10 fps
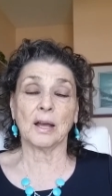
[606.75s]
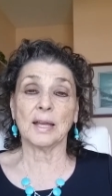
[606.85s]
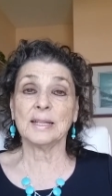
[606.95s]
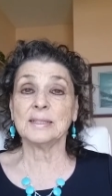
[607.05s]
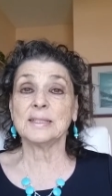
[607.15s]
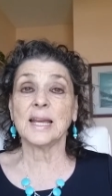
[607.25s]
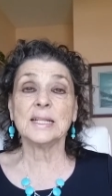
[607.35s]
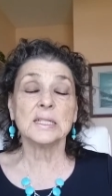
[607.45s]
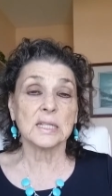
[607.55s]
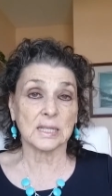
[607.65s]
I
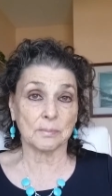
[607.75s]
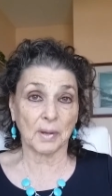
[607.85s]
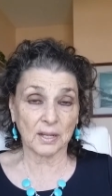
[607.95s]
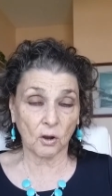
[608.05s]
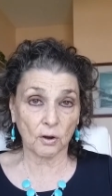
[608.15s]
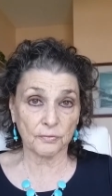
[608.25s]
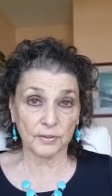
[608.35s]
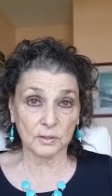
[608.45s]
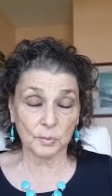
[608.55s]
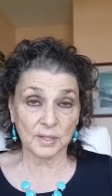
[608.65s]
tend to keep my car
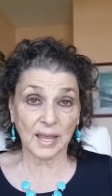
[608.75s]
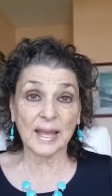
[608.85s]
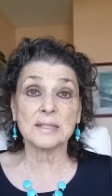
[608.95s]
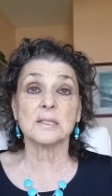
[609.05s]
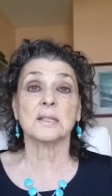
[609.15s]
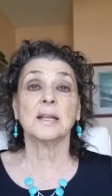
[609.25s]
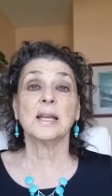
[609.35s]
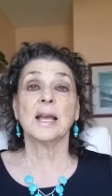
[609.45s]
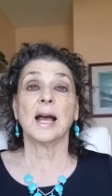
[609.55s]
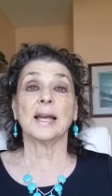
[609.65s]
filled with gas
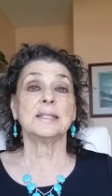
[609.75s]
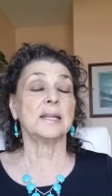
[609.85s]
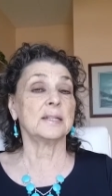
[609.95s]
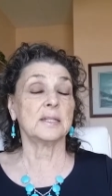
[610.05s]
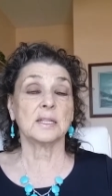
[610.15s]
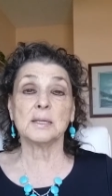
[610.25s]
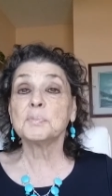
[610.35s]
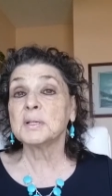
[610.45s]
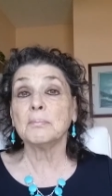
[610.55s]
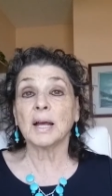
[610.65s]
I tend to
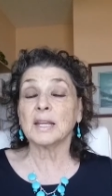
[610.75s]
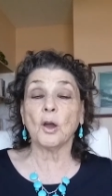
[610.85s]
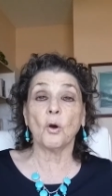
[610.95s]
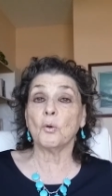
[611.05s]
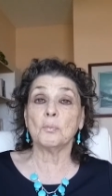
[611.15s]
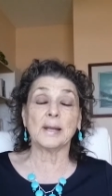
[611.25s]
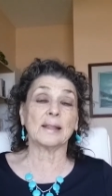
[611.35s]
keep some money home.